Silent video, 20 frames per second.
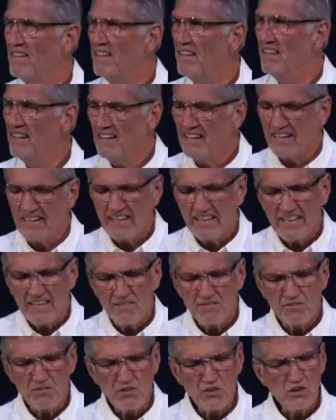
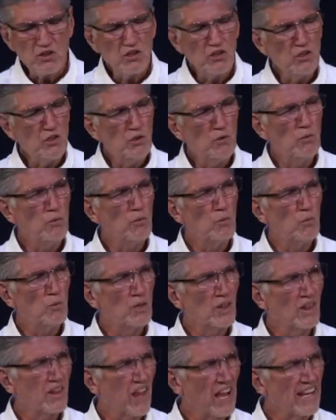If you
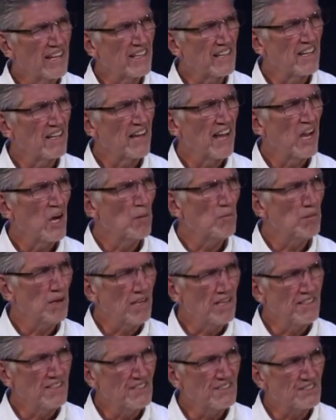would like help
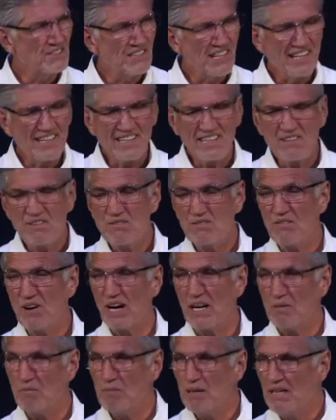understanding,
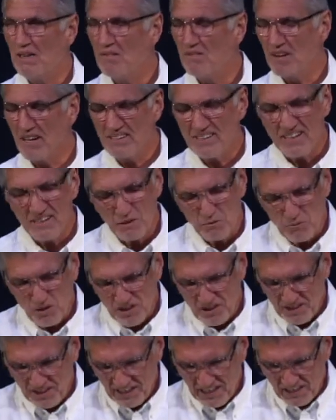find me, find any one of
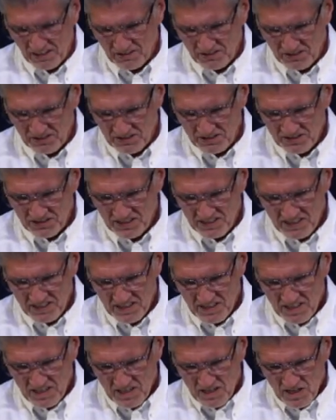the elders.
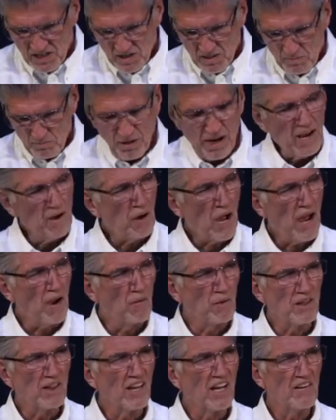But I, I, would
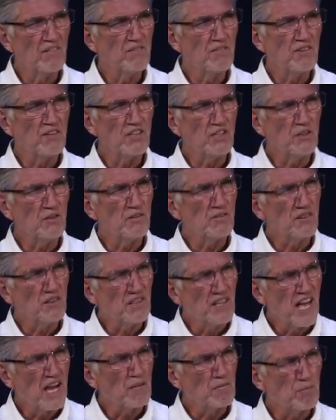love for you, if you're
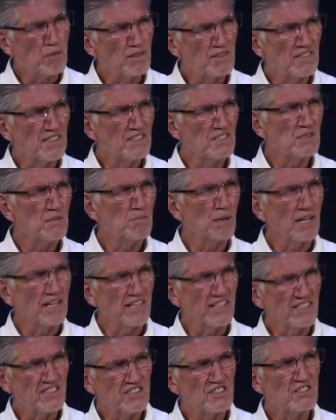not participating,
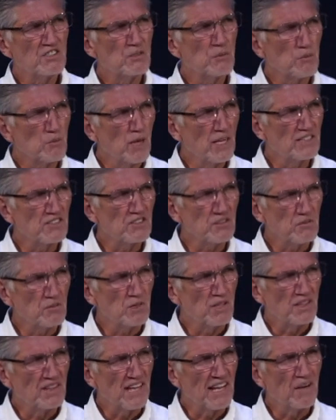just to wrestle
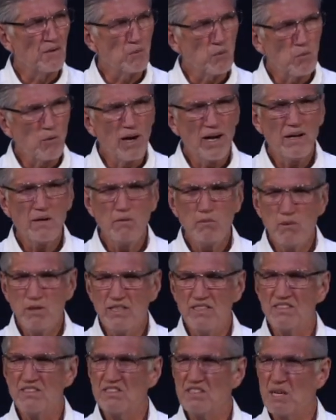with that. Why would
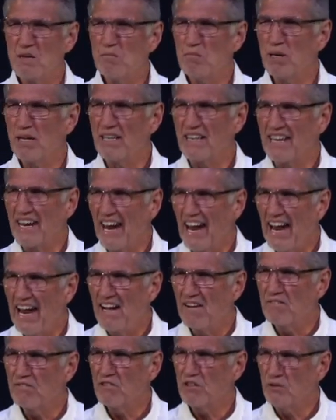somebody
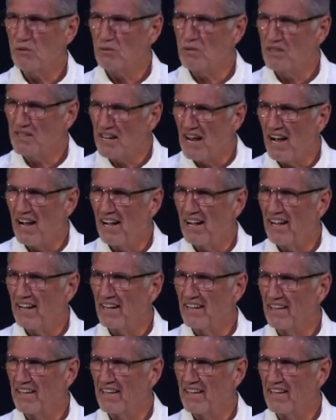have to die